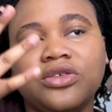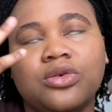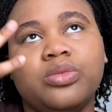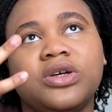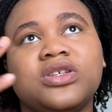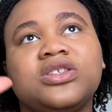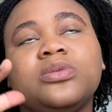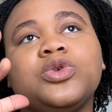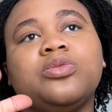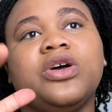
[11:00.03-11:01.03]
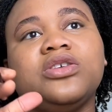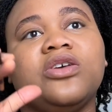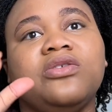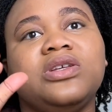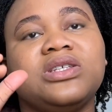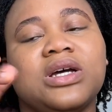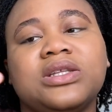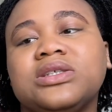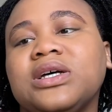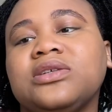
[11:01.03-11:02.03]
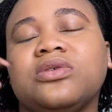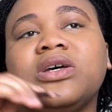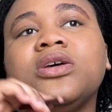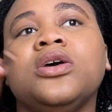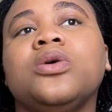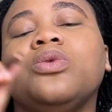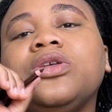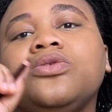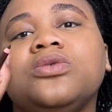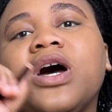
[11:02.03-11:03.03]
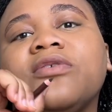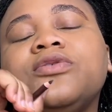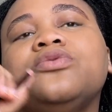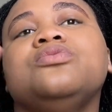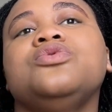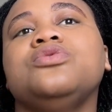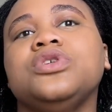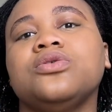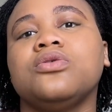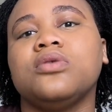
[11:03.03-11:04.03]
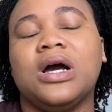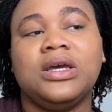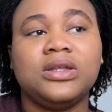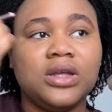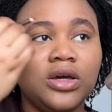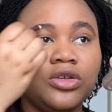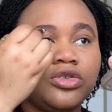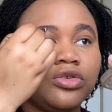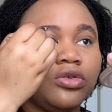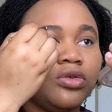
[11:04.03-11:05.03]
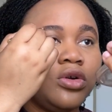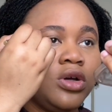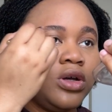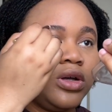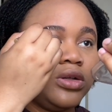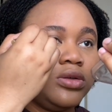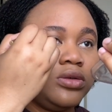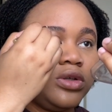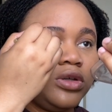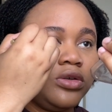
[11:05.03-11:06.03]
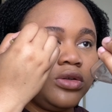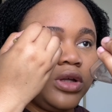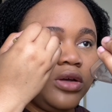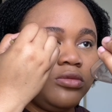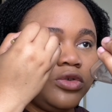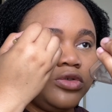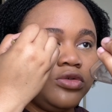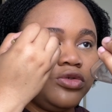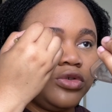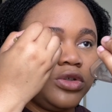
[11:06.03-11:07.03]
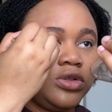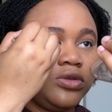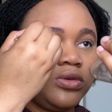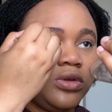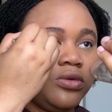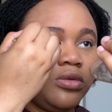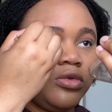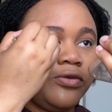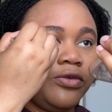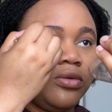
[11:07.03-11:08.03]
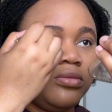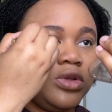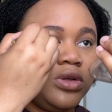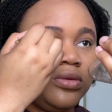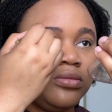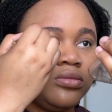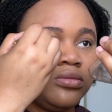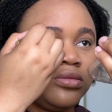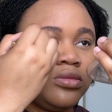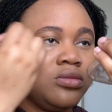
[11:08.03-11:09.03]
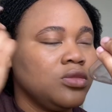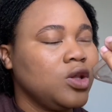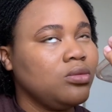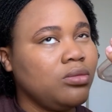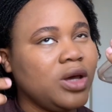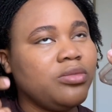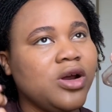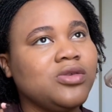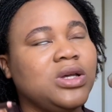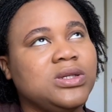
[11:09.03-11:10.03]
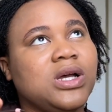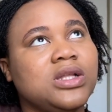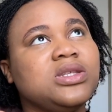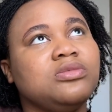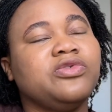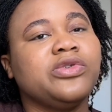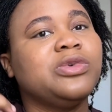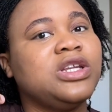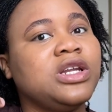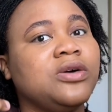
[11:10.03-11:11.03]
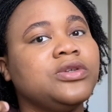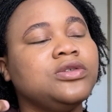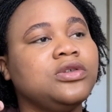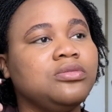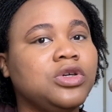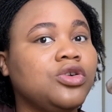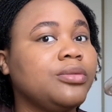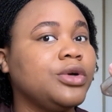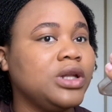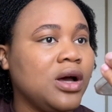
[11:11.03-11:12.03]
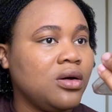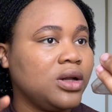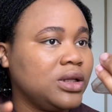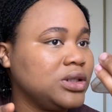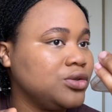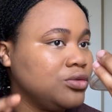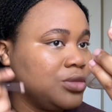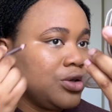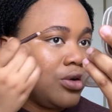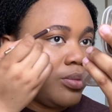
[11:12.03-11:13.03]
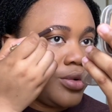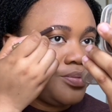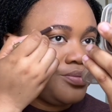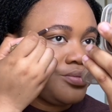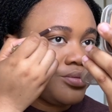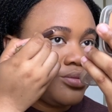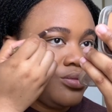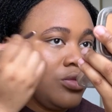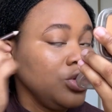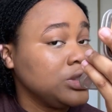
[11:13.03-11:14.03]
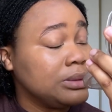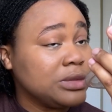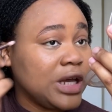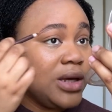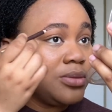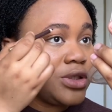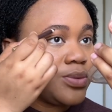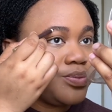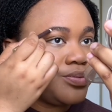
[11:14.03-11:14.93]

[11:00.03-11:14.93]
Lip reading: your brows, except your brows are really scanty. That's why when you would have to do the whole architecture and take your time to draw into it. But for me, my brows are scanty before, but then I wasn't doing makeup. But now that I do makeup, sometimes